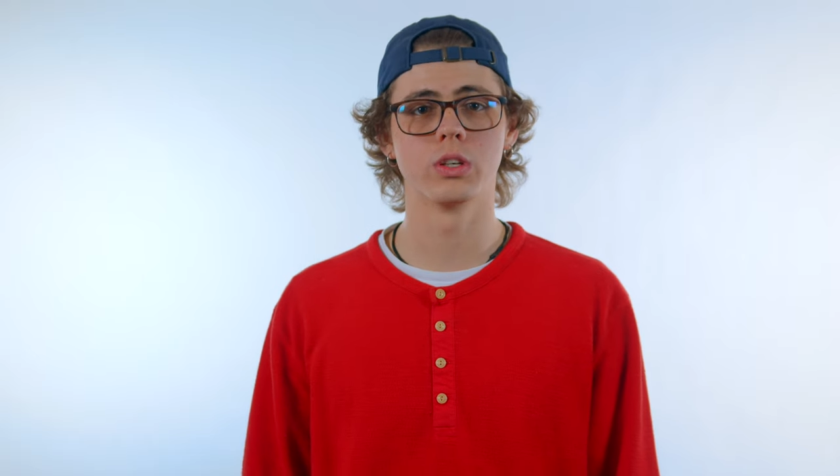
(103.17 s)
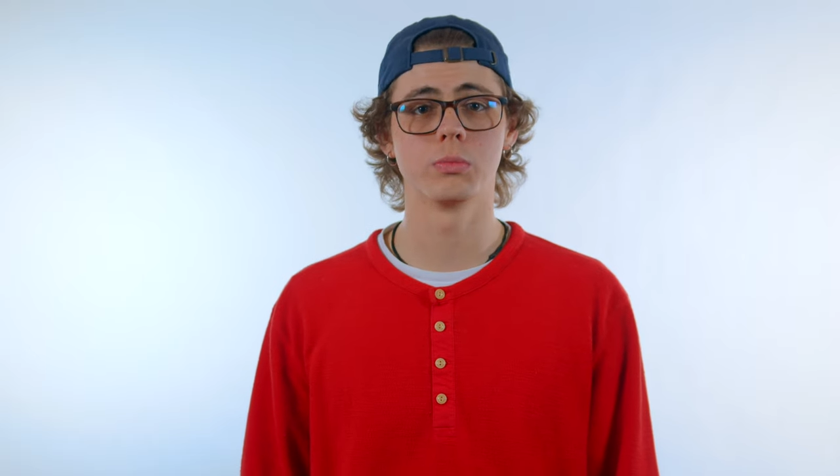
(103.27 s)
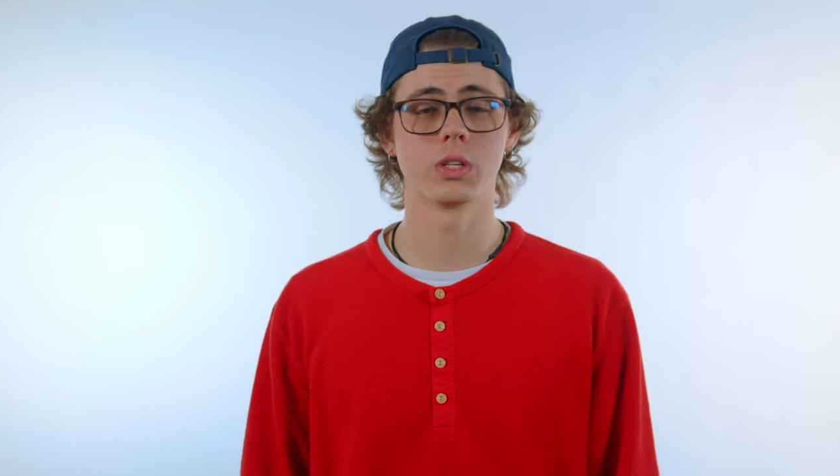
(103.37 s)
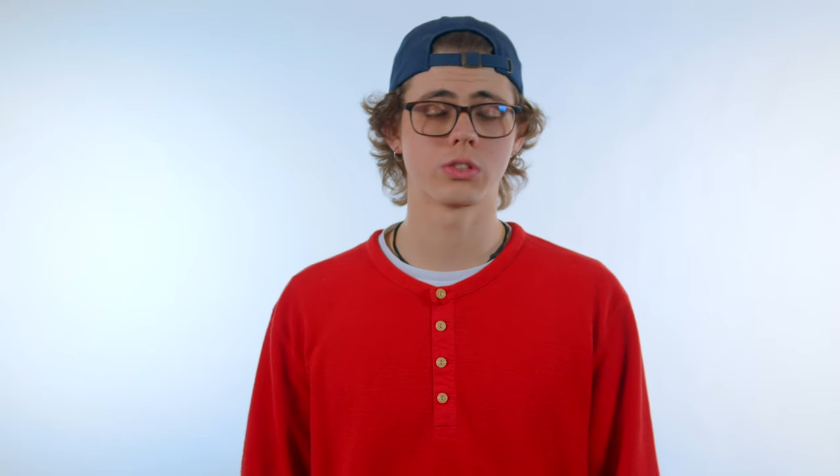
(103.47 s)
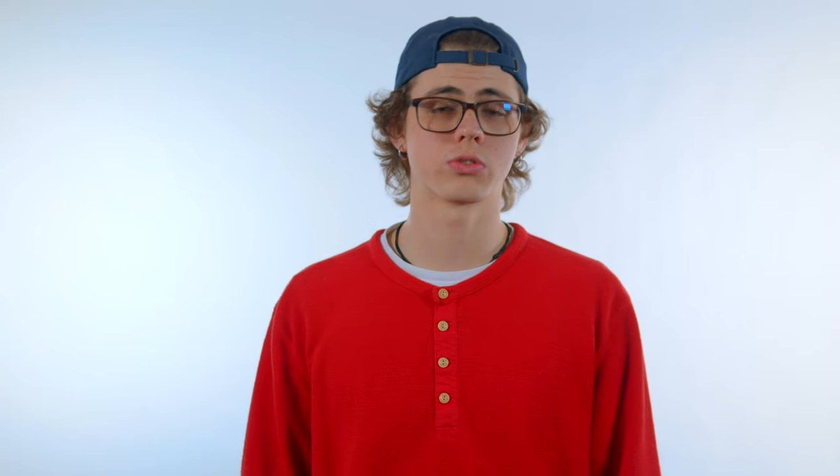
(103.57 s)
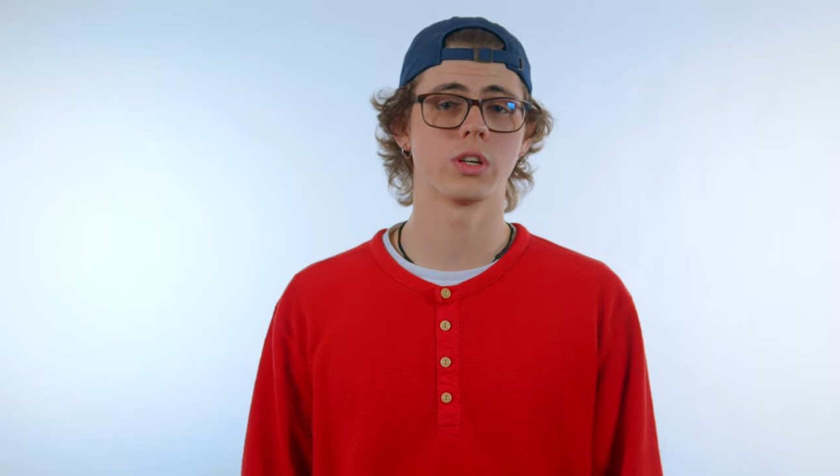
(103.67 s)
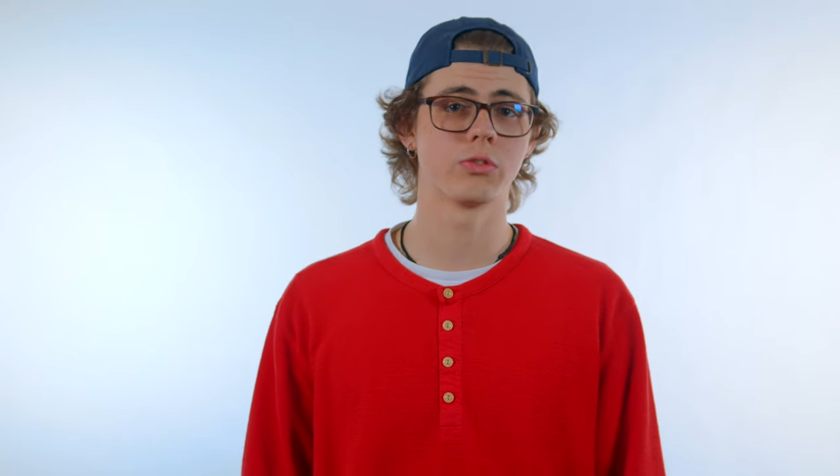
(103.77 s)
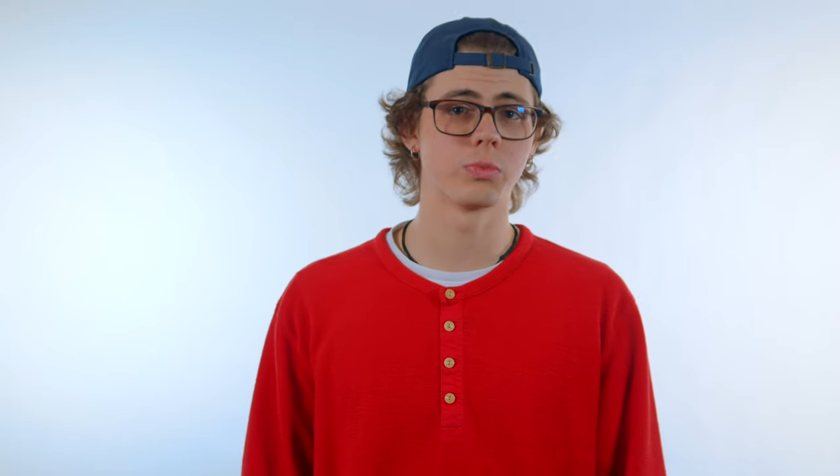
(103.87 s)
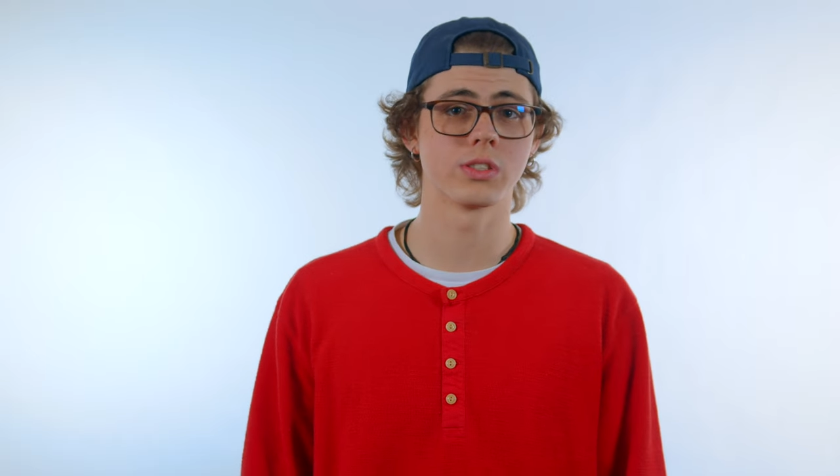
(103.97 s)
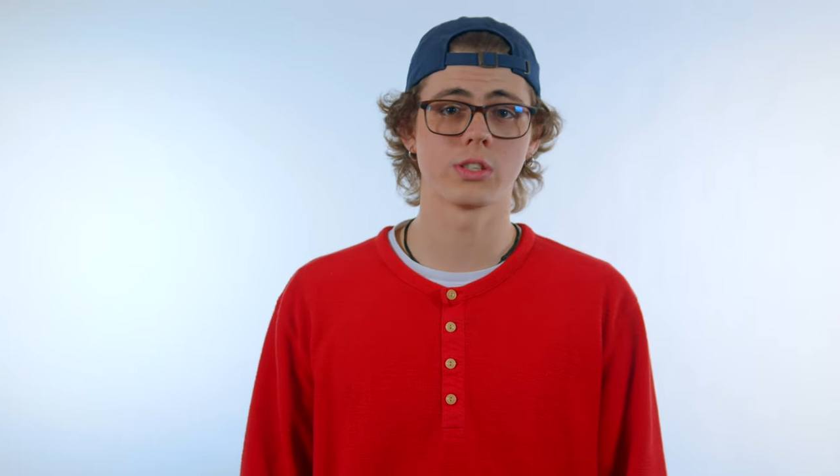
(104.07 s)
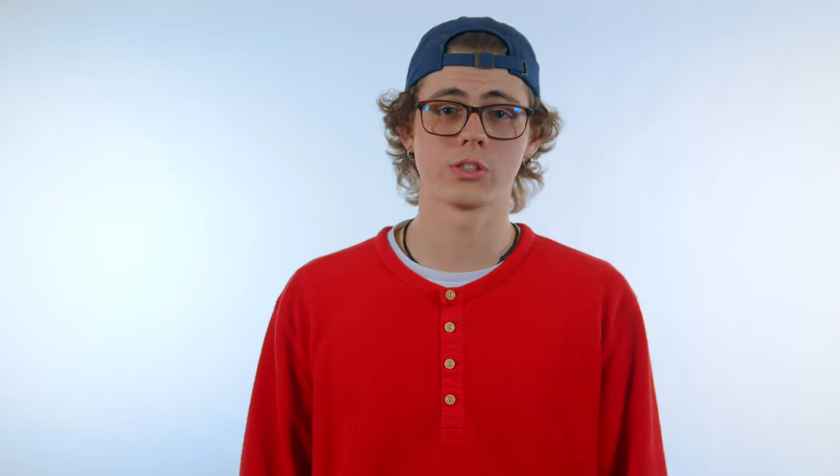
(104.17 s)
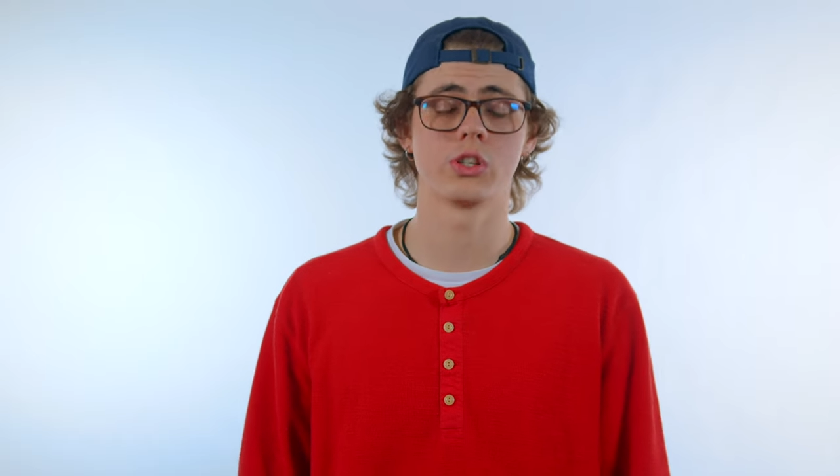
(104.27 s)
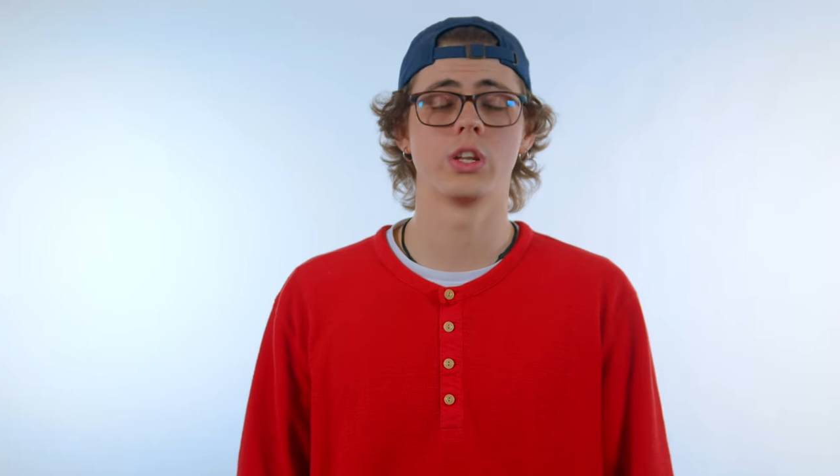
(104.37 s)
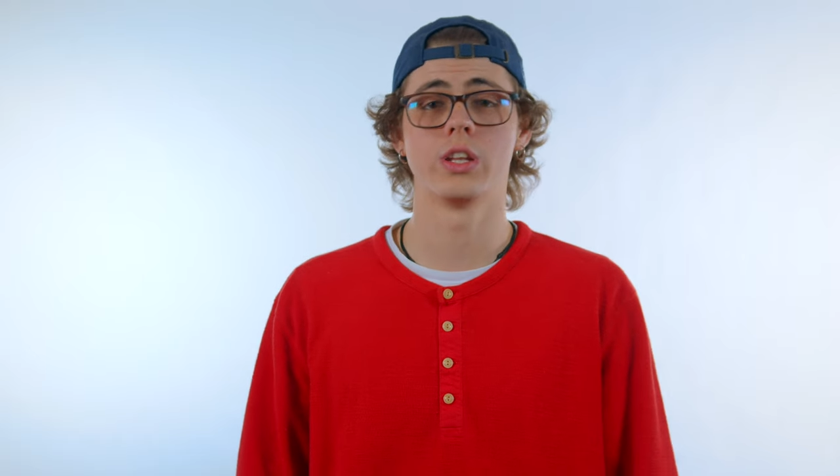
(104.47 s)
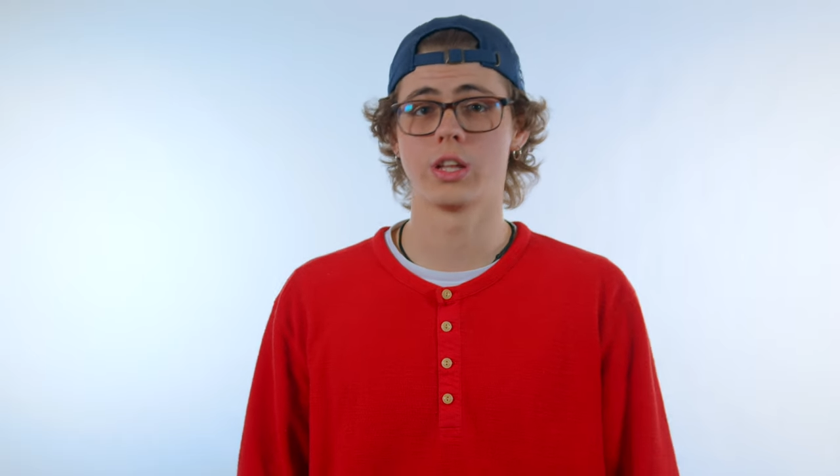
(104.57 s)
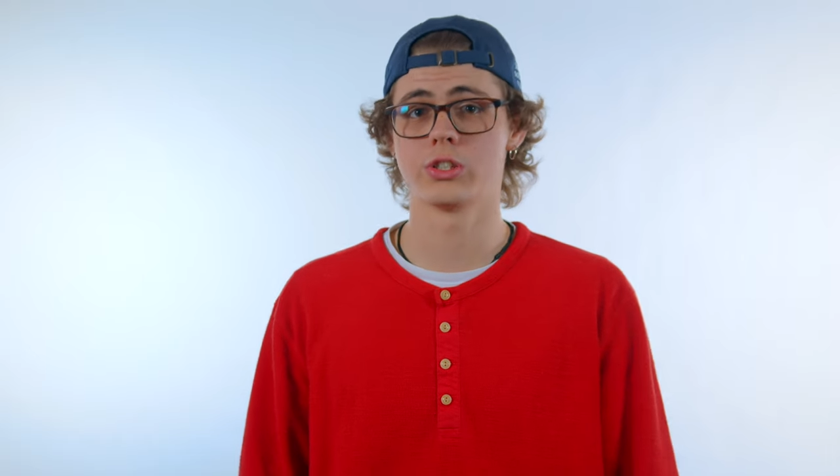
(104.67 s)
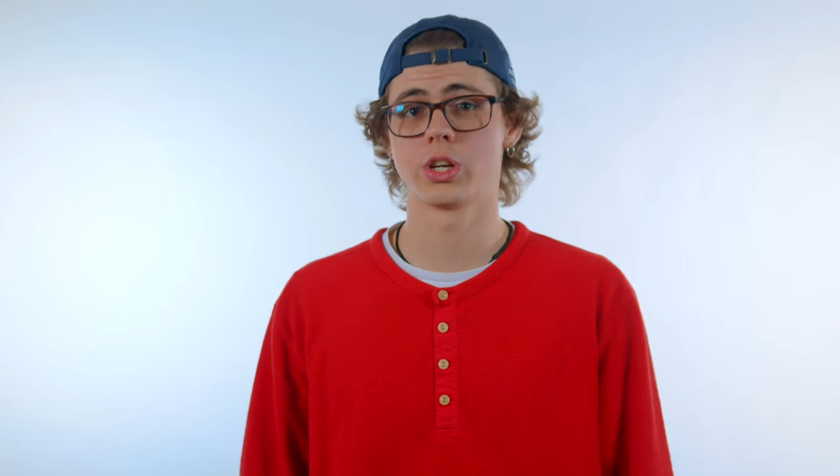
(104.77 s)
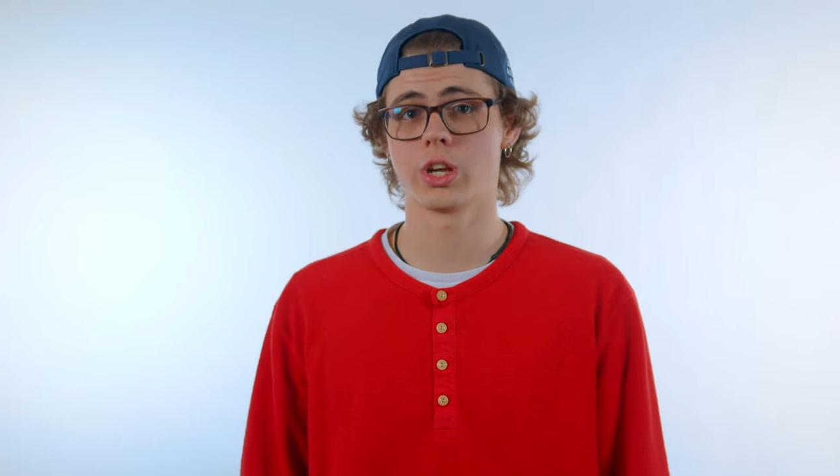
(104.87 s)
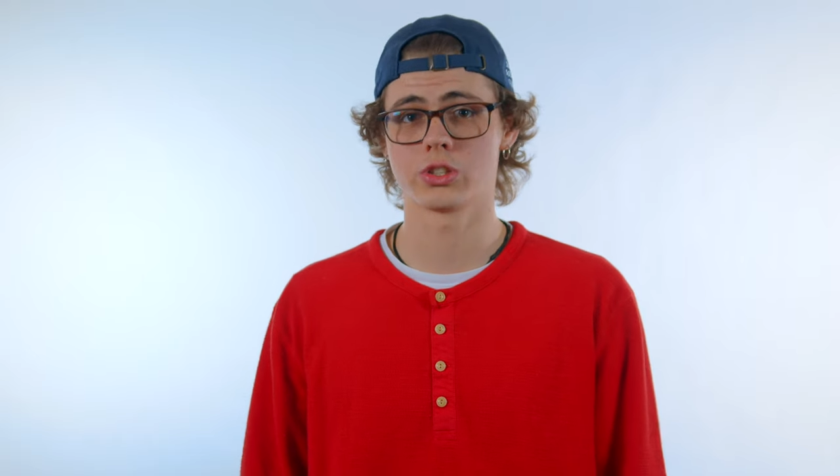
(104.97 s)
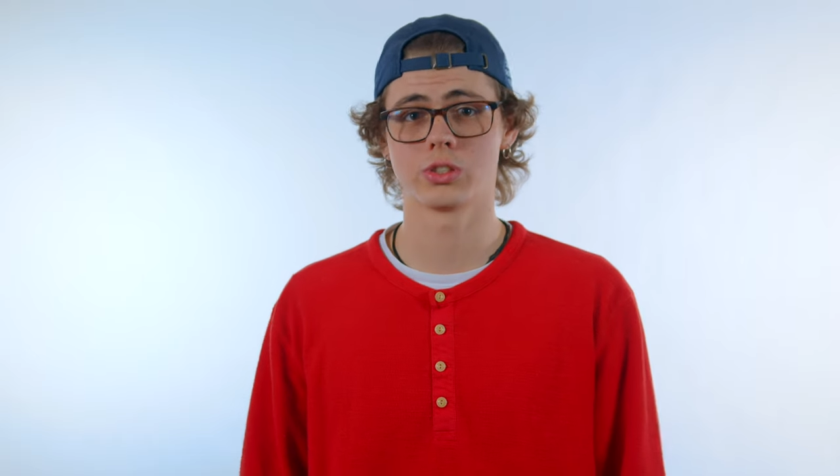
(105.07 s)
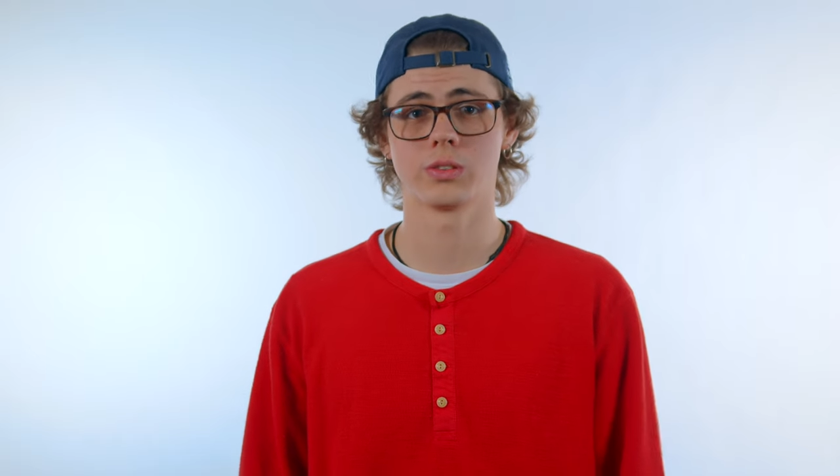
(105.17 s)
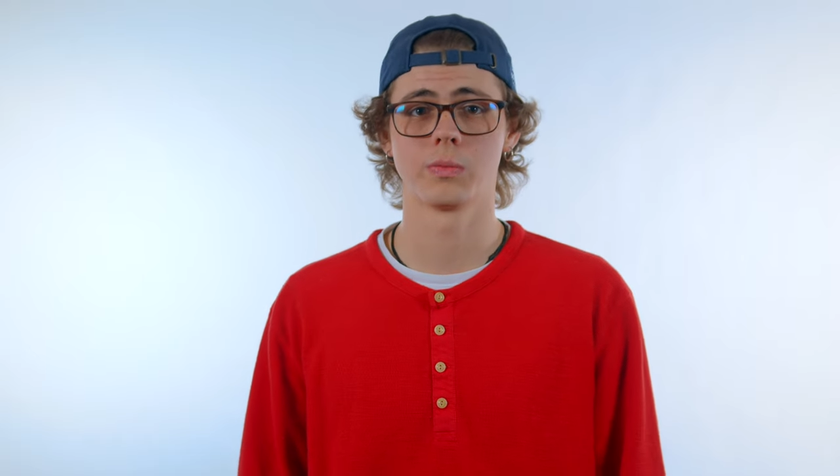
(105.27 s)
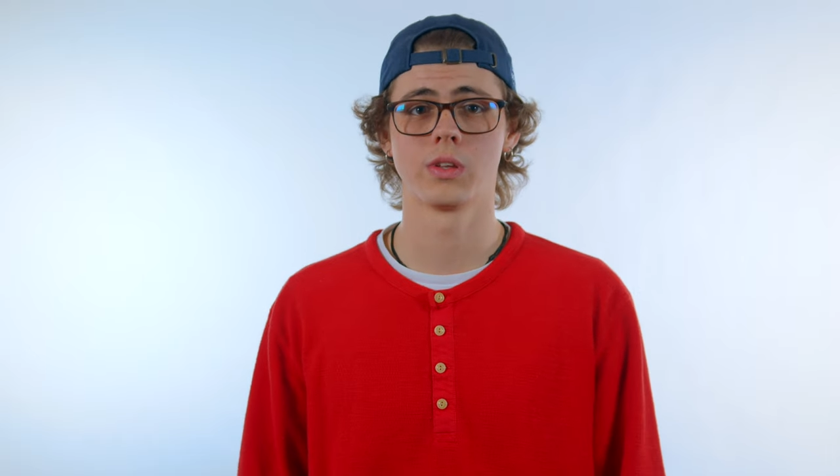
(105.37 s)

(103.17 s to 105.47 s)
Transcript: an administrative position in education.